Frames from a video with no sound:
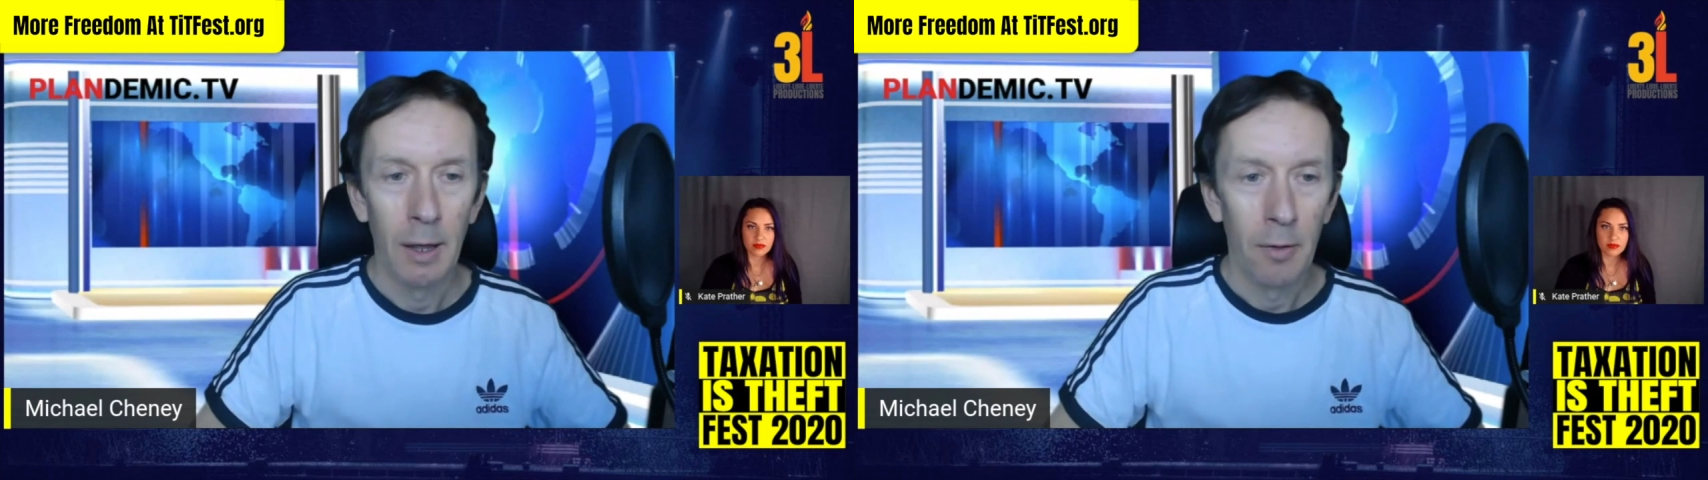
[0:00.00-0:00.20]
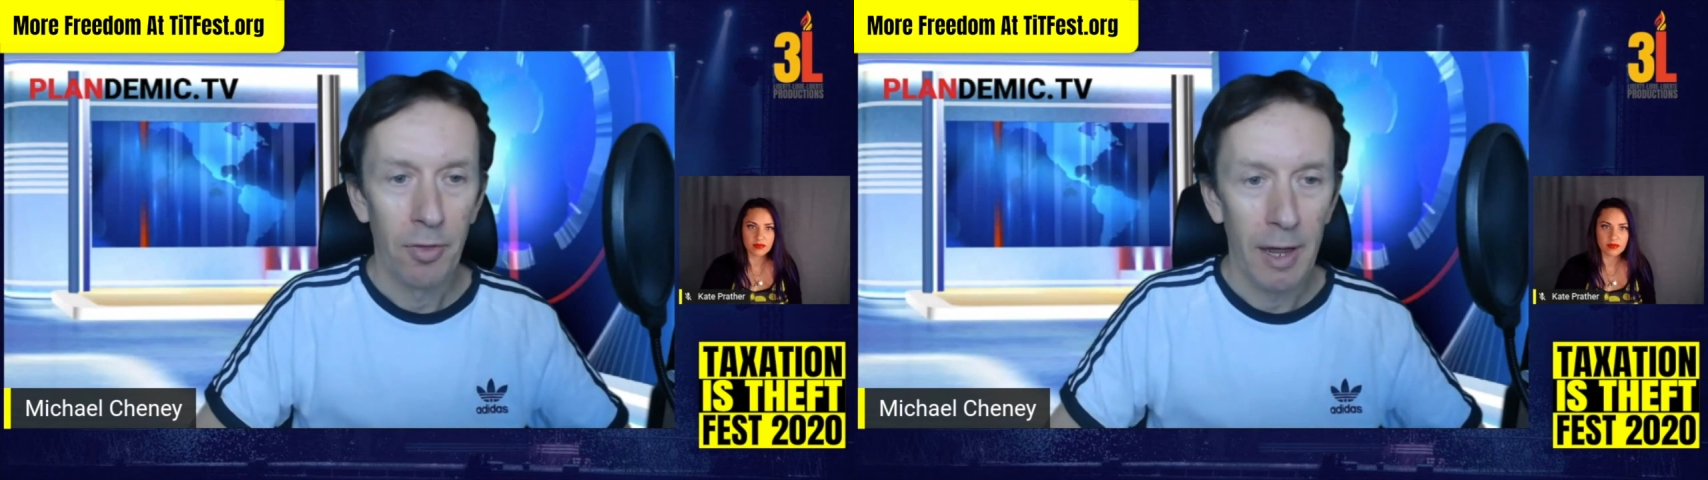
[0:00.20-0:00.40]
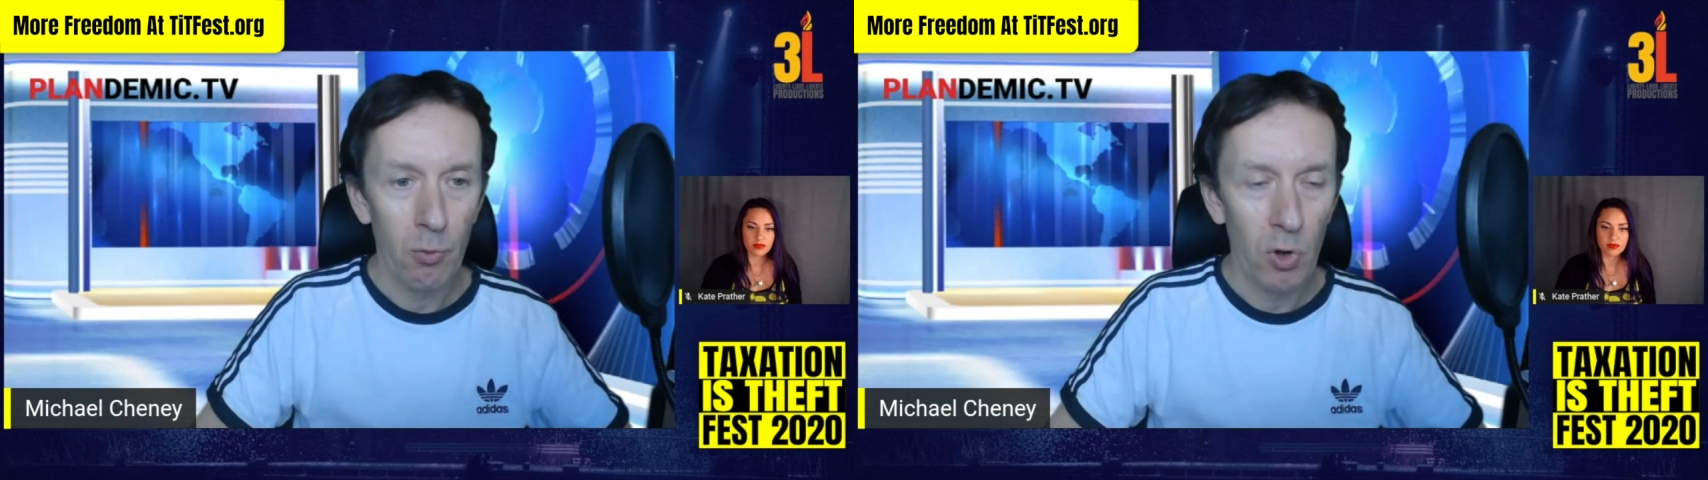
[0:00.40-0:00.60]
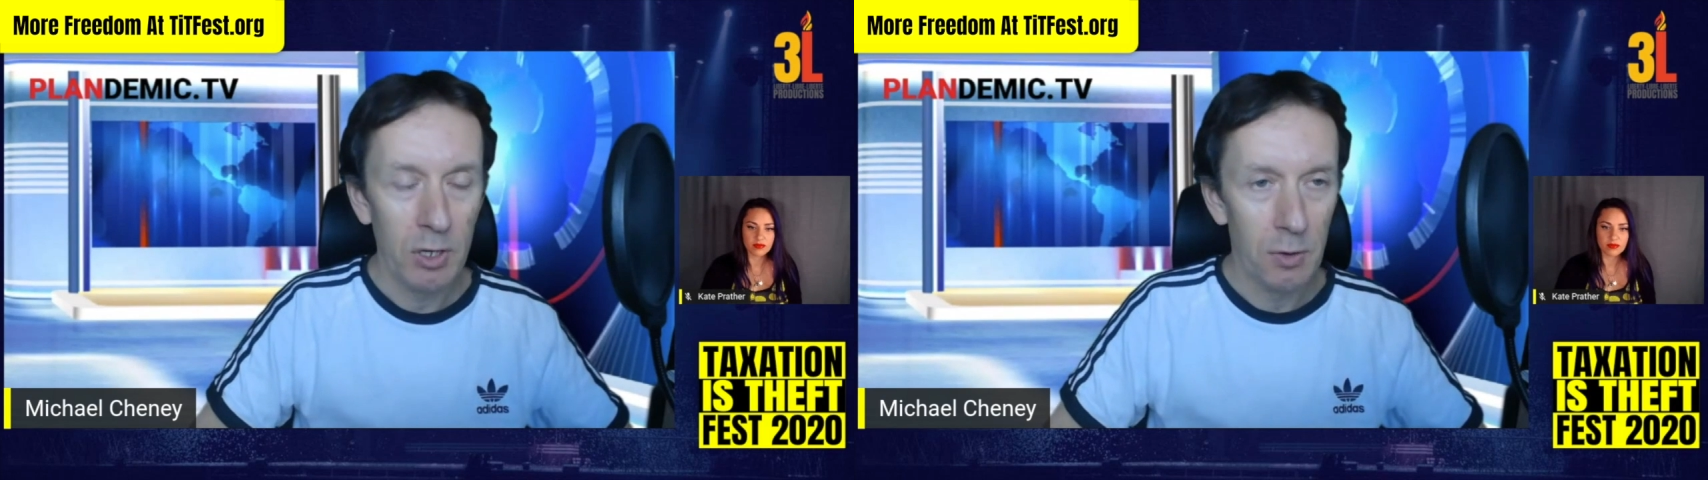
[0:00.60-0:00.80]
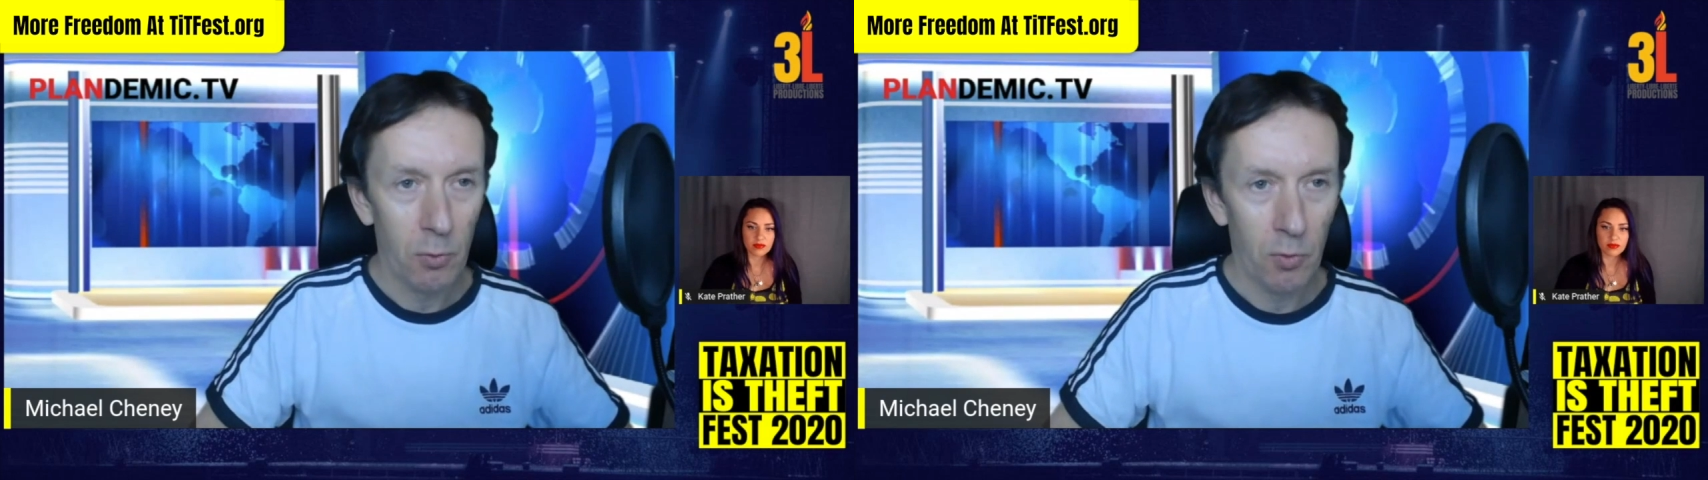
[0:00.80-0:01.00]

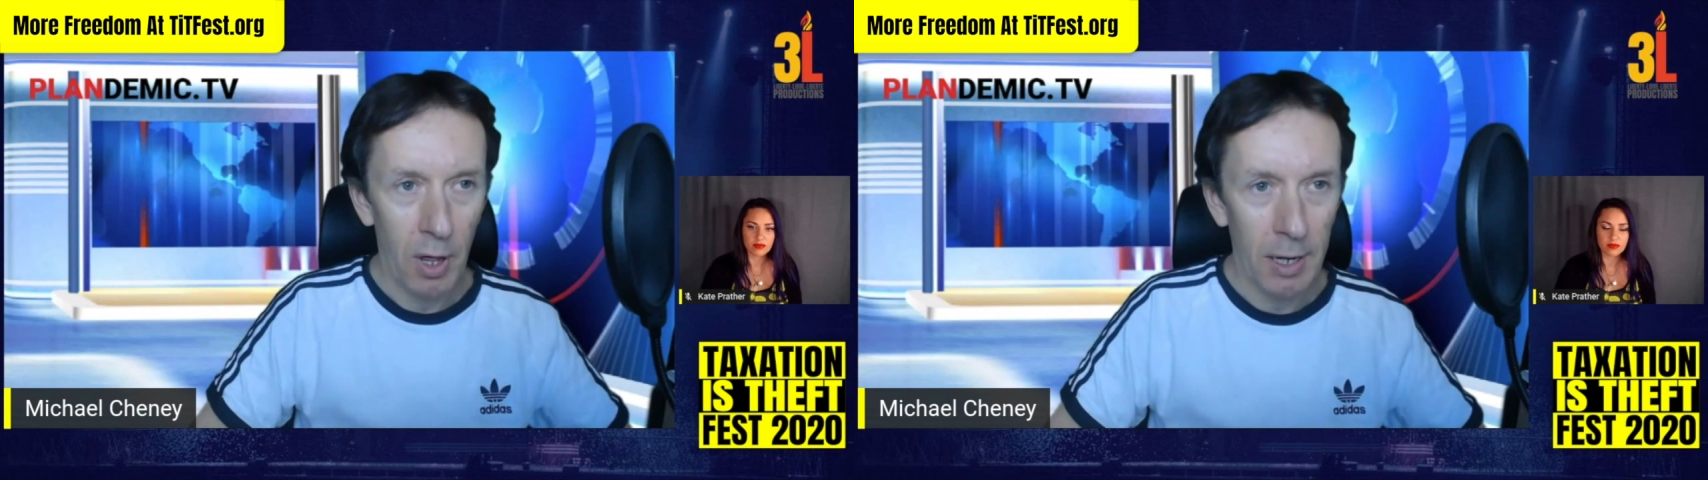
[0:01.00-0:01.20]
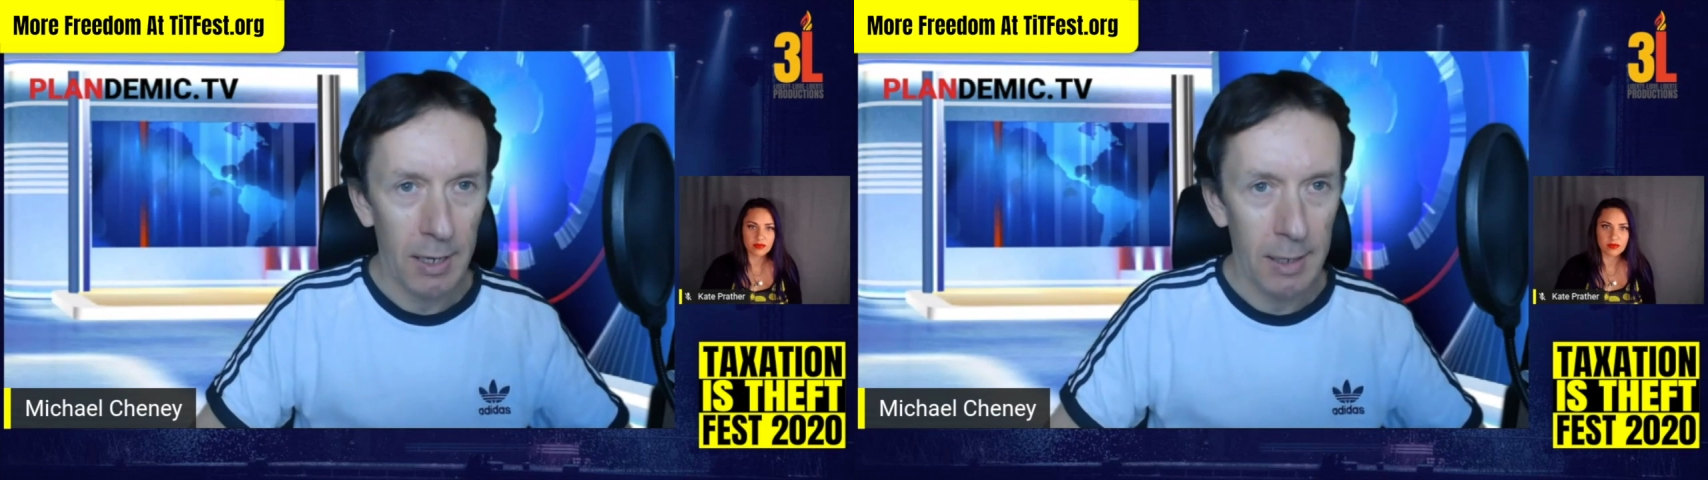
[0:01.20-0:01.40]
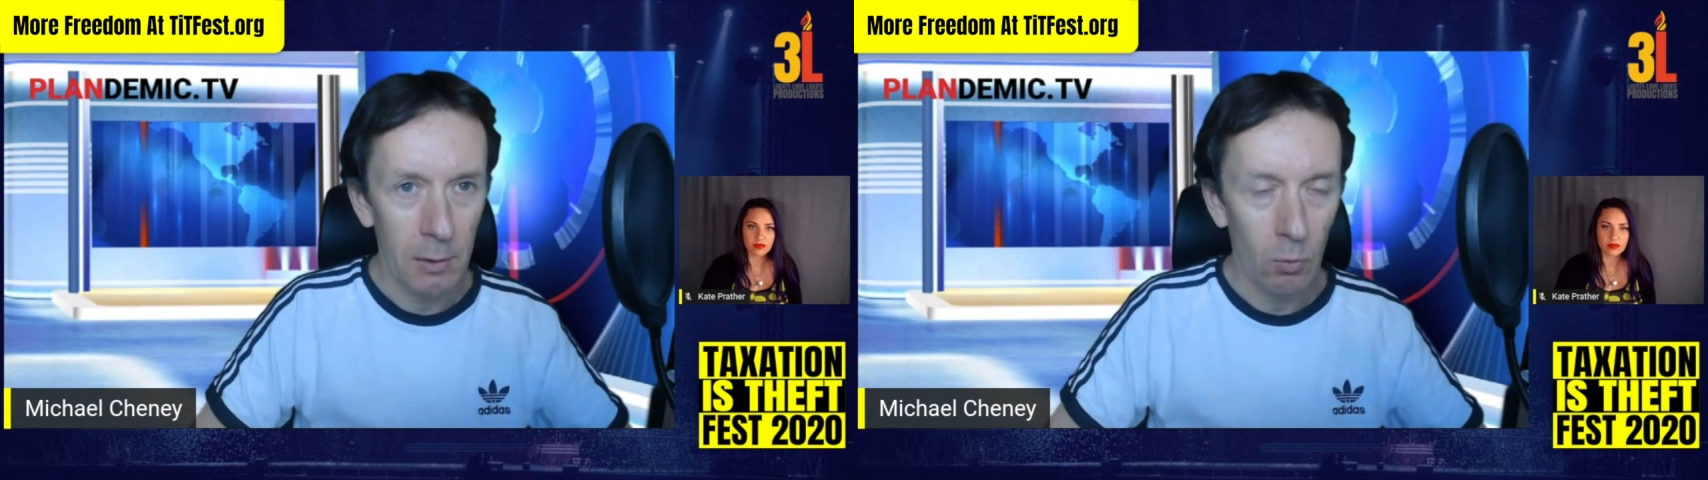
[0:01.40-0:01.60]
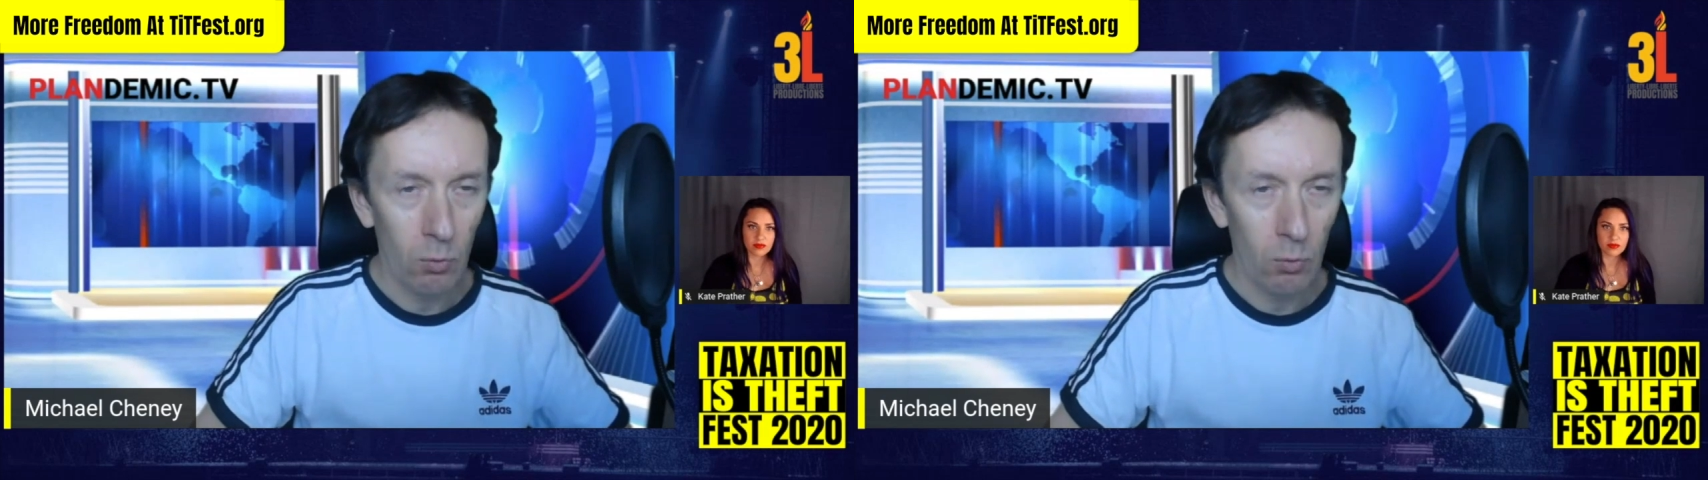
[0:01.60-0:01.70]
they